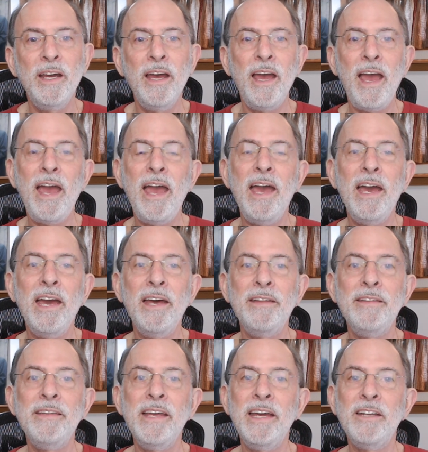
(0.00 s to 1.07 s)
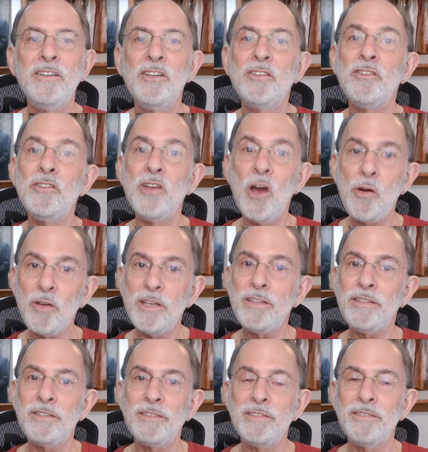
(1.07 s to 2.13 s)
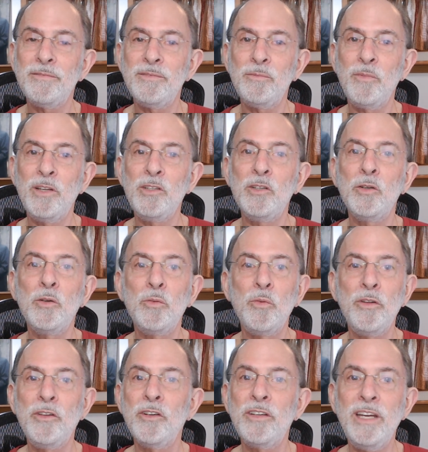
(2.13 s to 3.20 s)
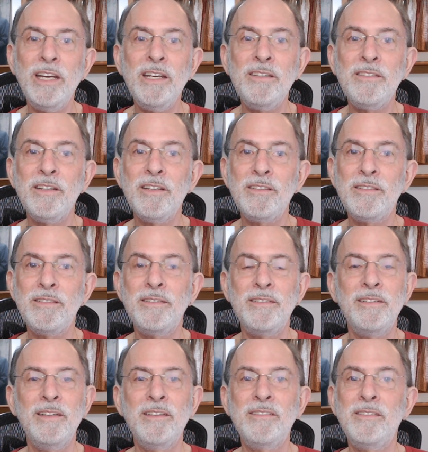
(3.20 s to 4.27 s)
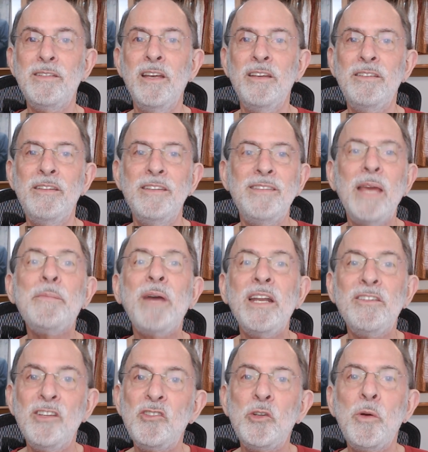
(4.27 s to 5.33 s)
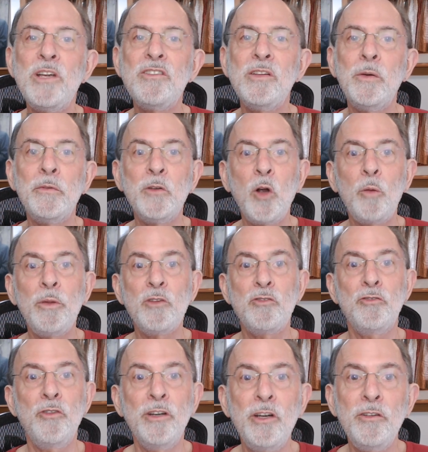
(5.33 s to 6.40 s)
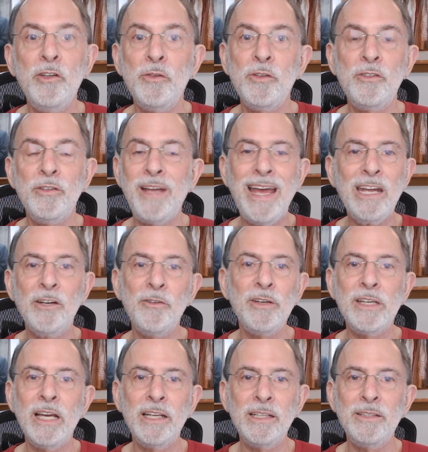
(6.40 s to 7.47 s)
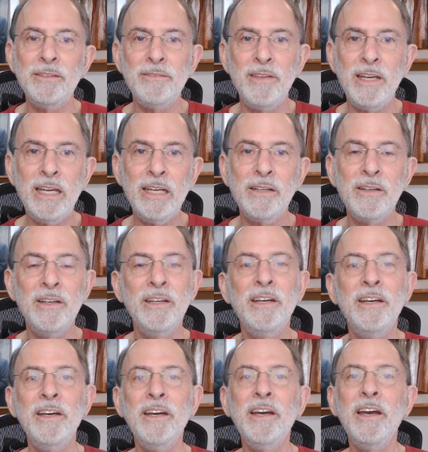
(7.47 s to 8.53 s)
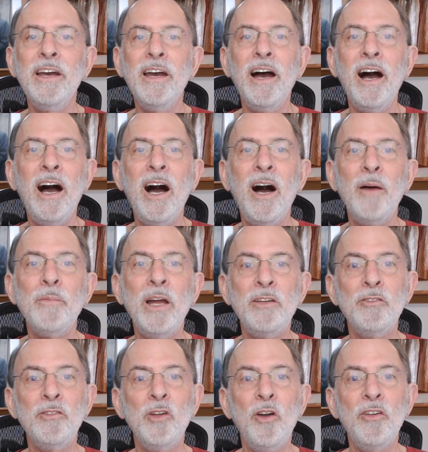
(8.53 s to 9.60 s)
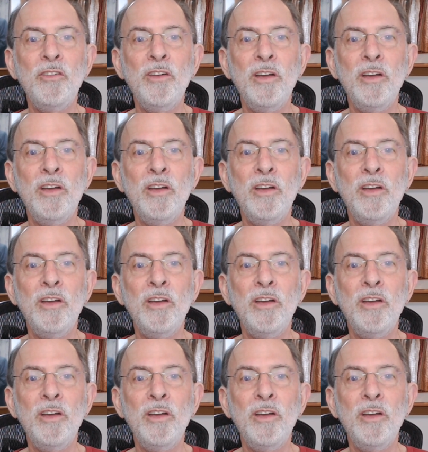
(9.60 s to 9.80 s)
and then just notice when you're with your kids in the same kind of situation that would normally trigger you into an angry yelling thing, and you'll notice that,